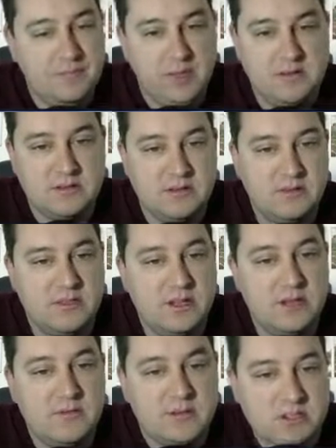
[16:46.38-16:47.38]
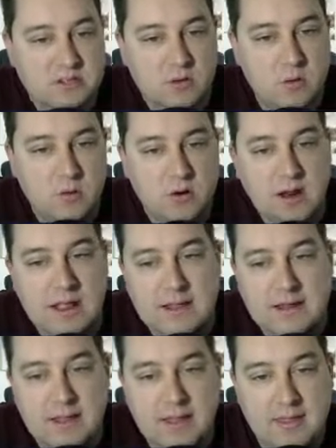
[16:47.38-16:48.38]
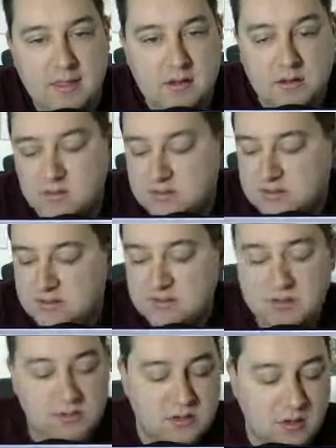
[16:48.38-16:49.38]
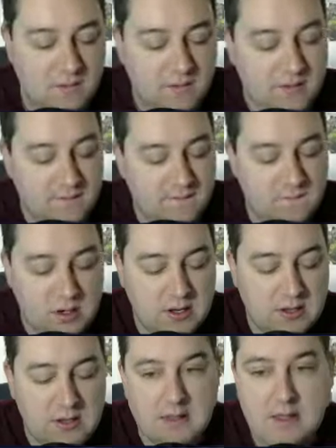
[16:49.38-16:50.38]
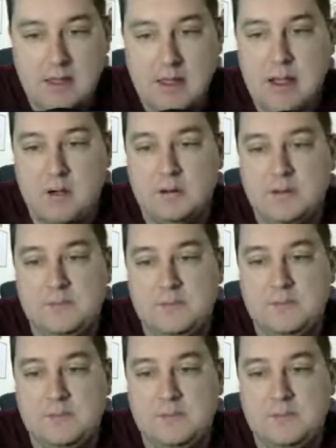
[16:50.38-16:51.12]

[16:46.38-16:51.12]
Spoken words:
Still sticking with just quarter and 8th notes, so don't freak out.